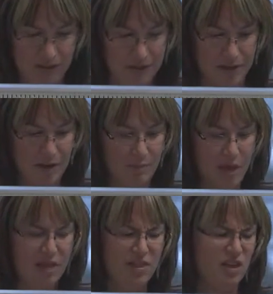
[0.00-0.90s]
And
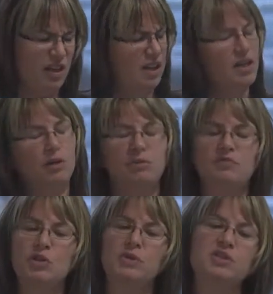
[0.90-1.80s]
then they can
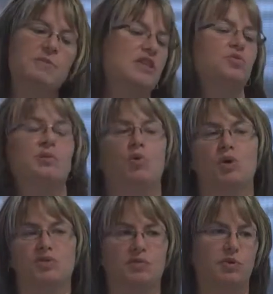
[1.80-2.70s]
review expense
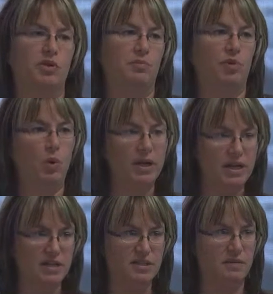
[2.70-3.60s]
reports from your employees